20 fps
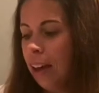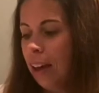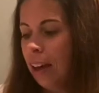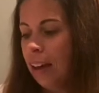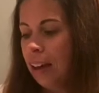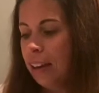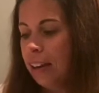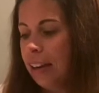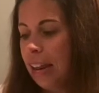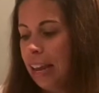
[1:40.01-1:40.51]

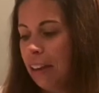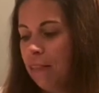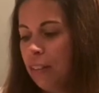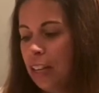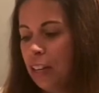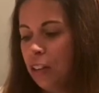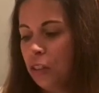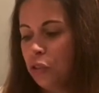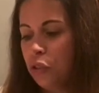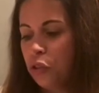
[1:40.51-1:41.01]
a Navy
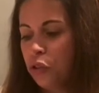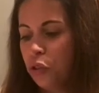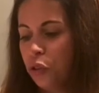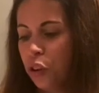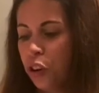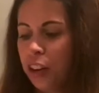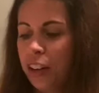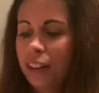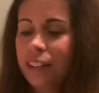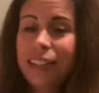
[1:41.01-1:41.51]

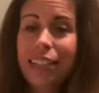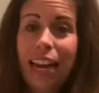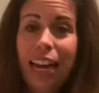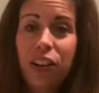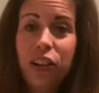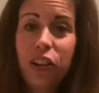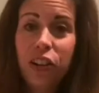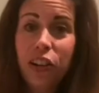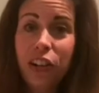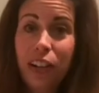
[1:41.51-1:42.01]
destroyer
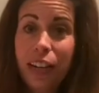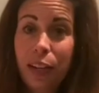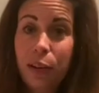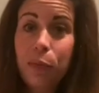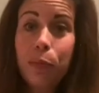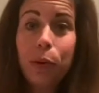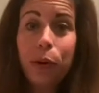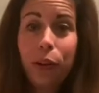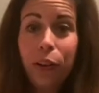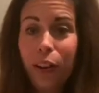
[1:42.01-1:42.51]
tender
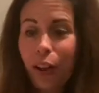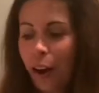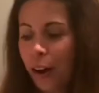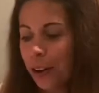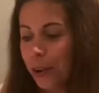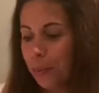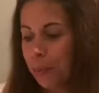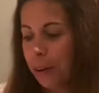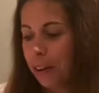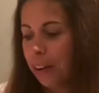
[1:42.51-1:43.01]
in Pearl
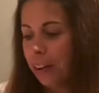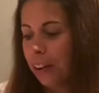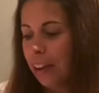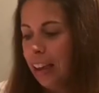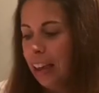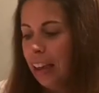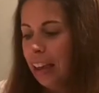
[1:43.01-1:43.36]
Harbor.